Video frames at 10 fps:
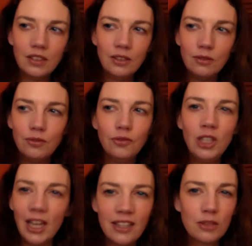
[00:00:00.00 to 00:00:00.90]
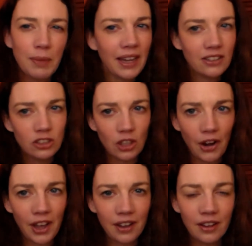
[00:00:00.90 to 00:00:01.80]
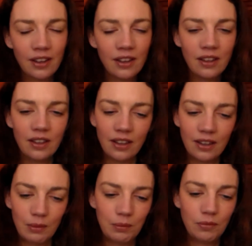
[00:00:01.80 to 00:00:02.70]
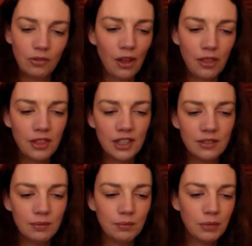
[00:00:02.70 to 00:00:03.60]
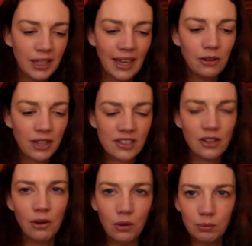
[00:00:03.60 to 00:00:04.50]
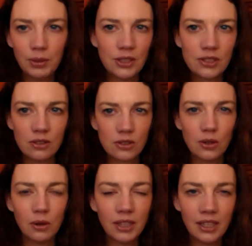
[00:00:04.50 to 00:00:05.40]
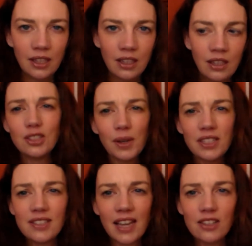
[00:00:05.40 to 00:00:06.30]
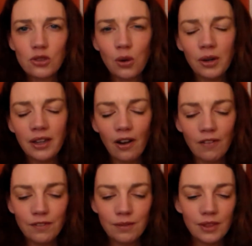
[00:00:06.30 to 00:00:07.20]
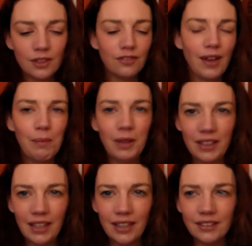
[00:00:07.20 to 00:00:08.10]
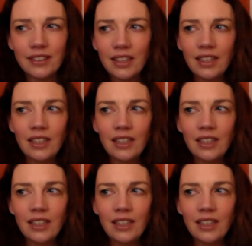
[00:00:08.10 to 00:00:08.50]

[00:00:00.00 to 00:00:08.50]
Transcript: it relates back to Donna, rather than play out as her own personal story. And it's quite a sad story of the family and